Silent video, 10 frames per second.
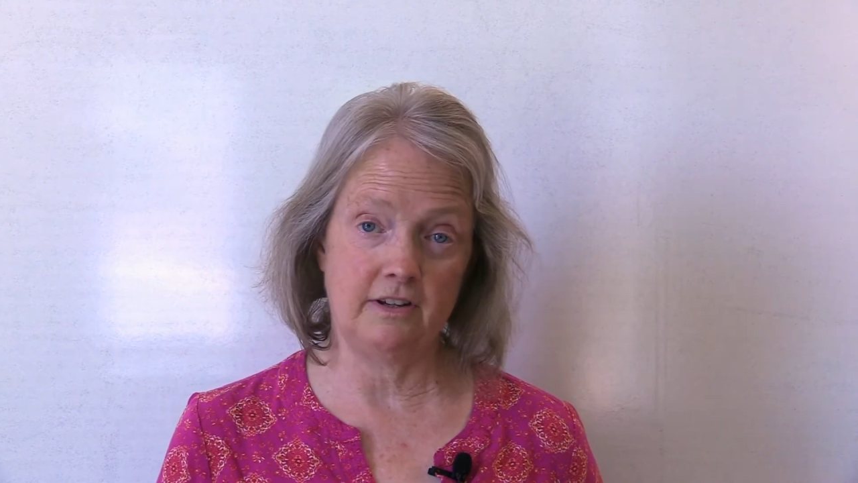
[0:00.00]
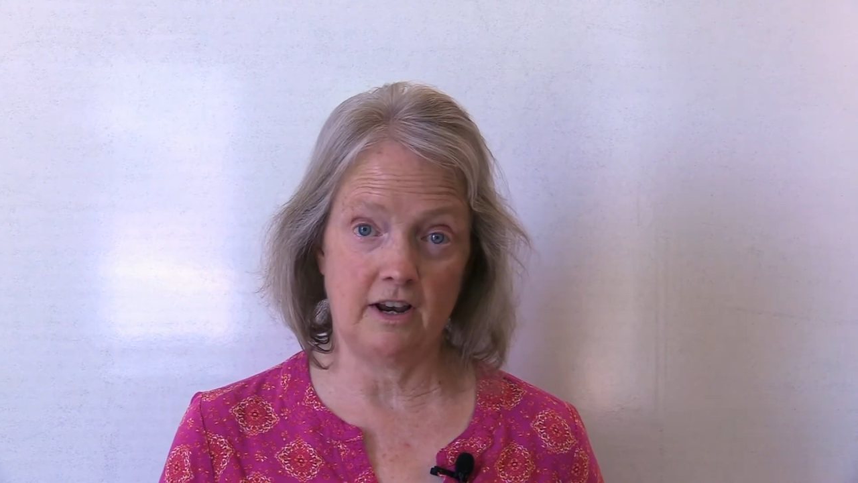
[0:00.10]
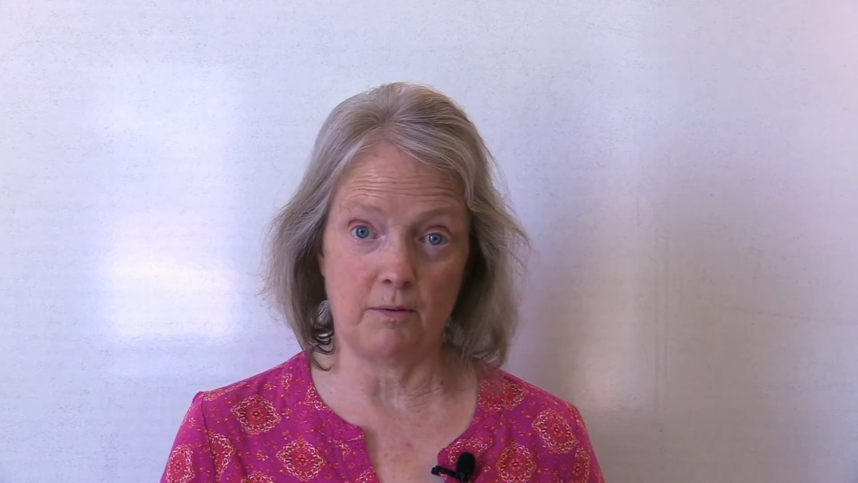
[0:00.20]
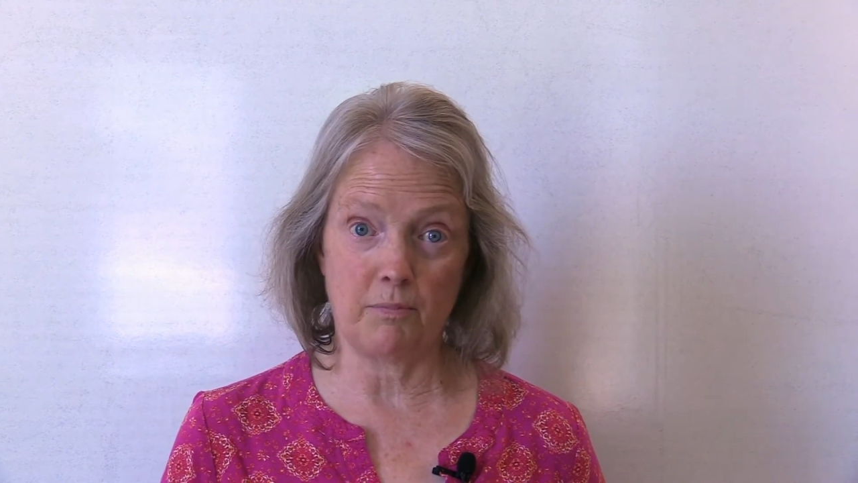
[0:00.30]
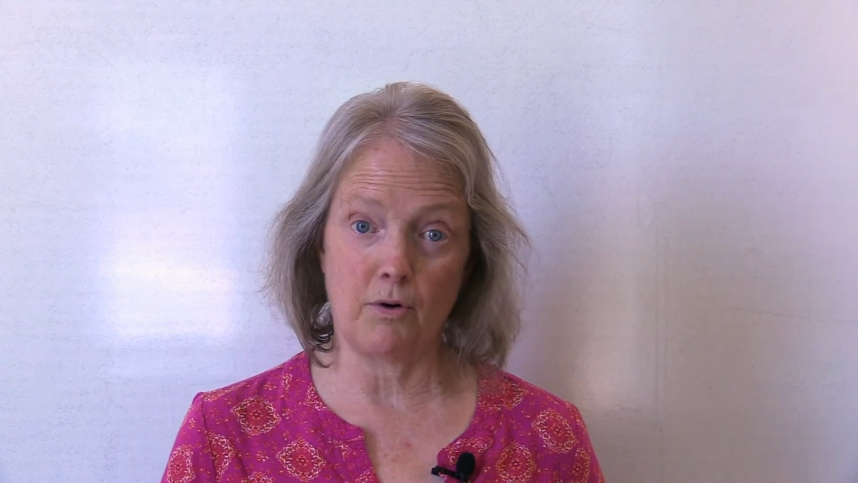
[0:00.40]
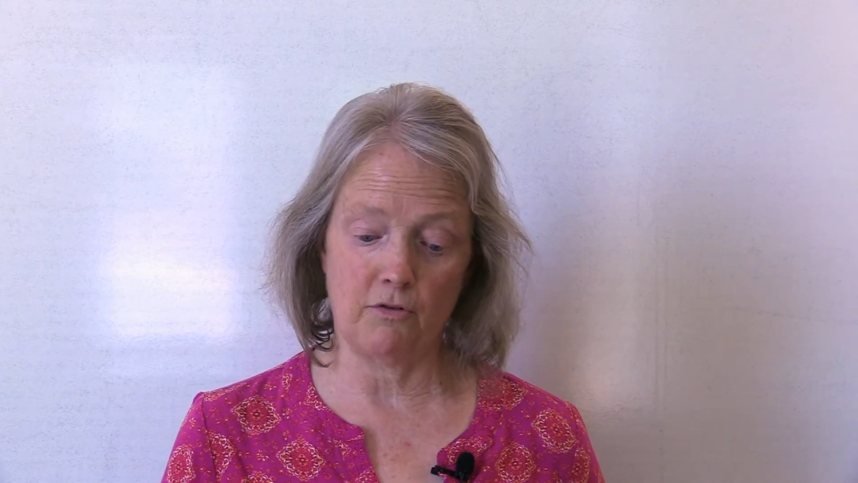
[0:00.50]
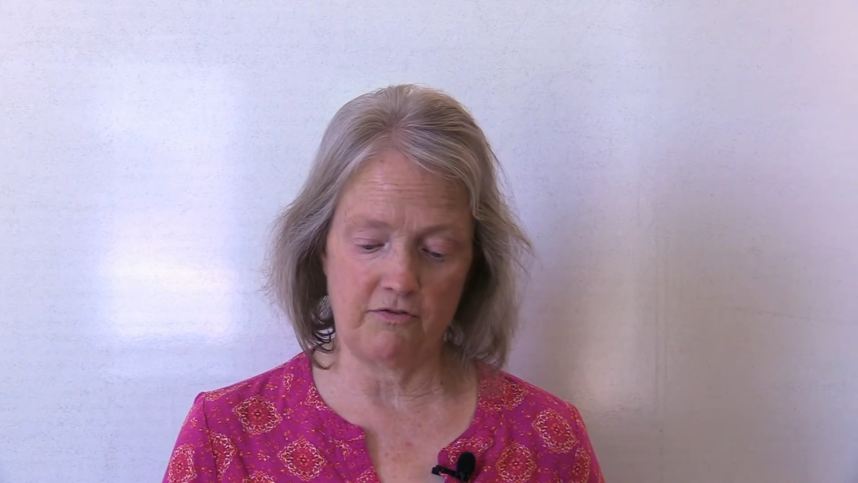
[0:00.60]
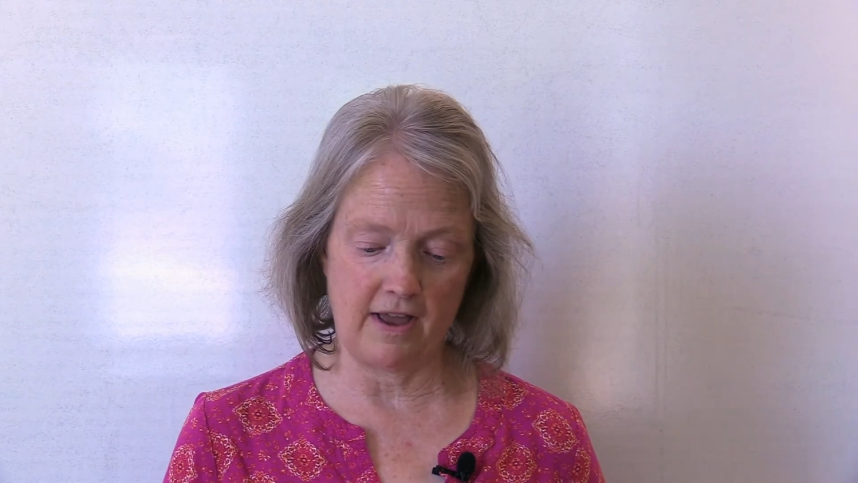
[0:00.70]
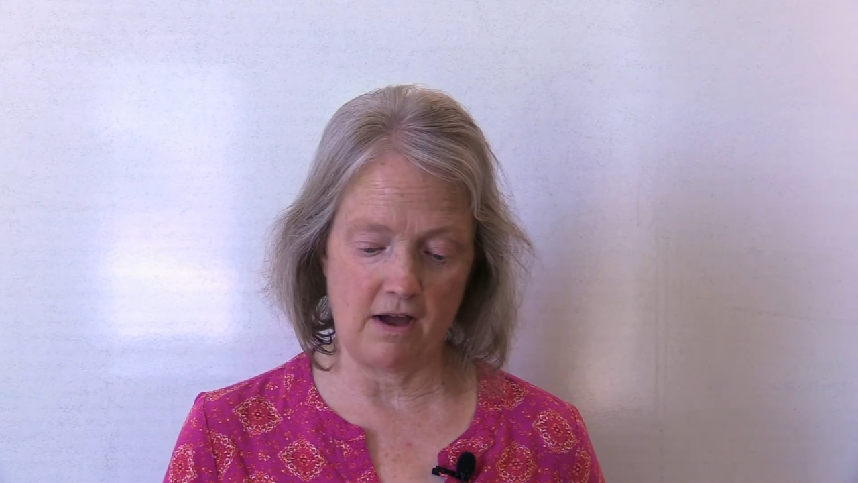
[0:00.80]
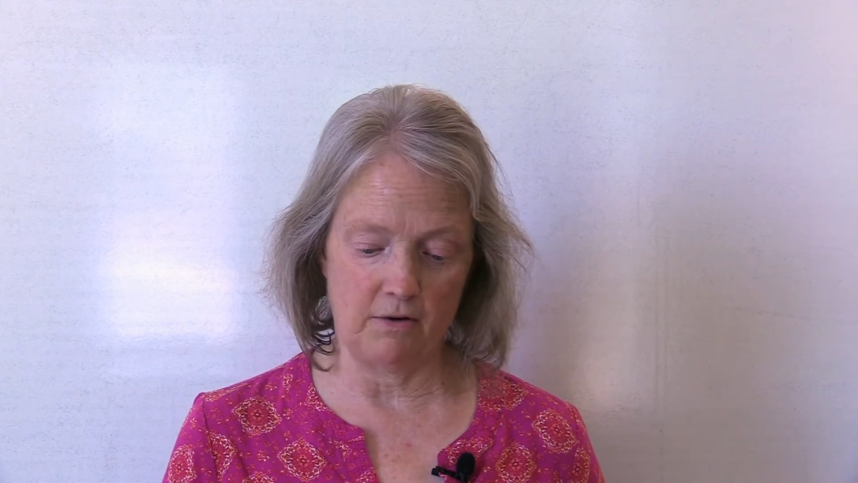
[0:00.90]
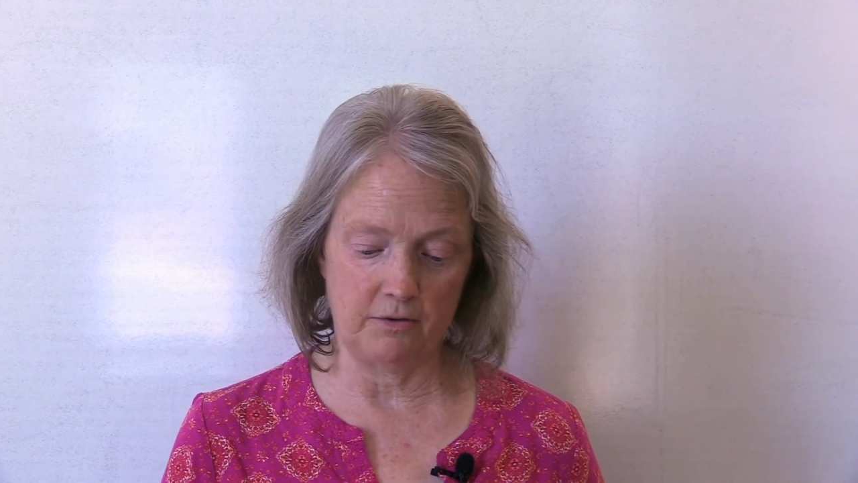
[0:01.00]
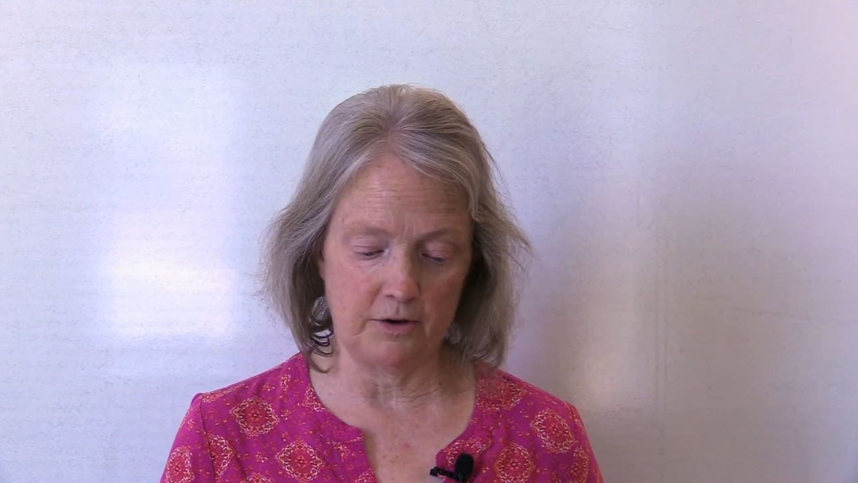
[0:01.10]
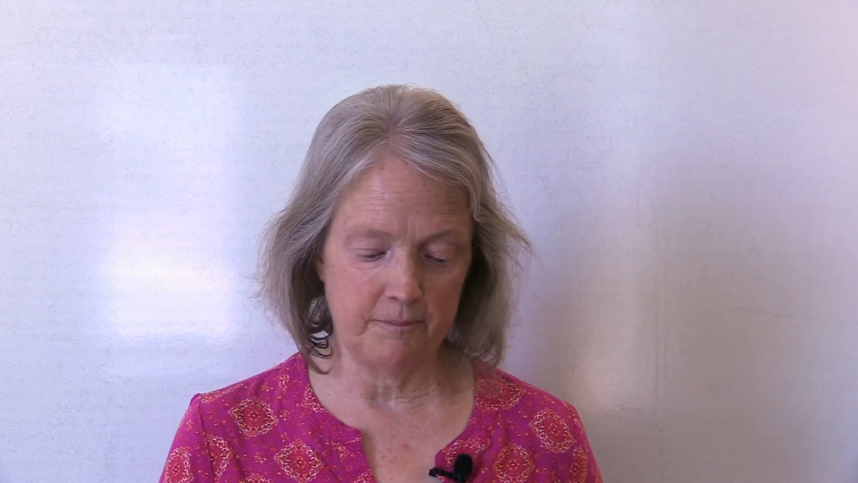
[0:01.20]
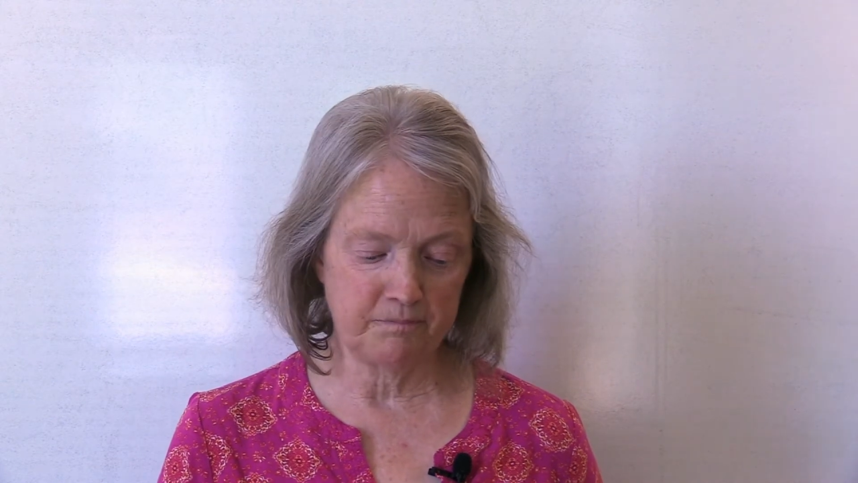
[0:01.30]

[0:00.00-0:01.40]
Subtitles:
yet profound.